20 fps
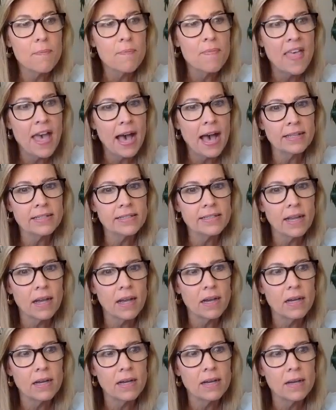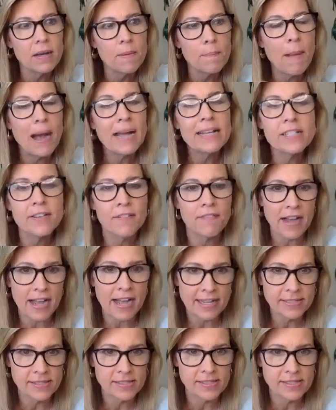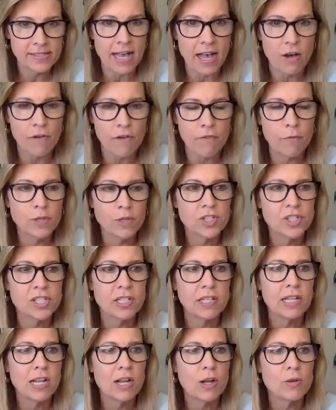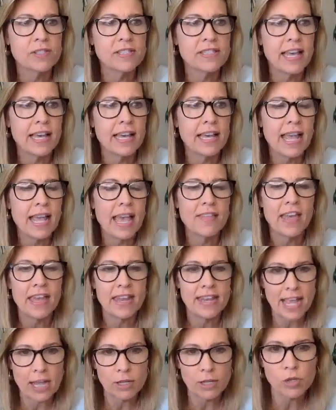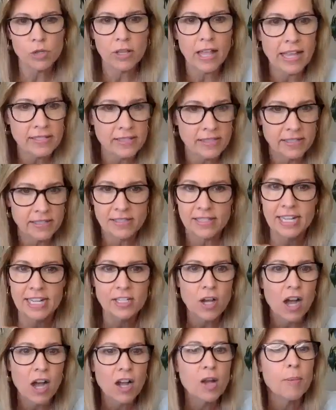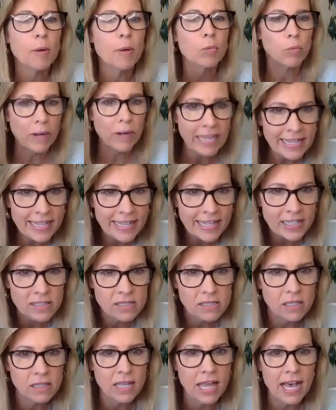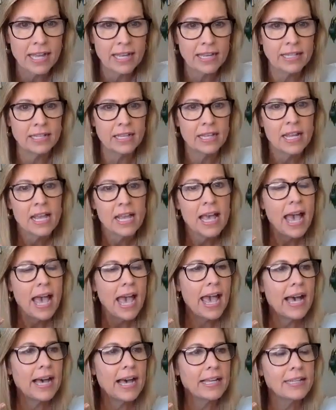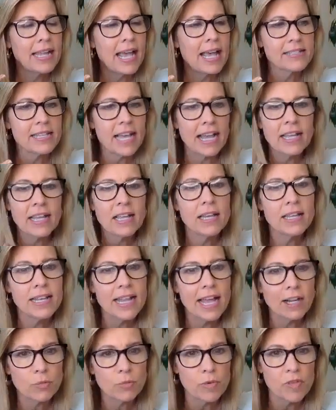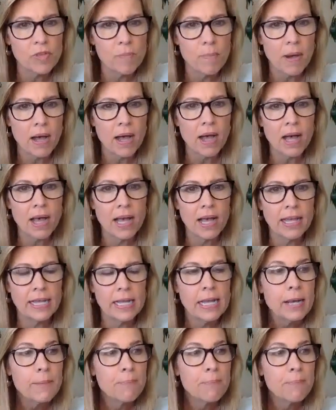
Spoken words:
that my divine self, which is that natural essence, and I talk about radiance a lot, and as I connect with my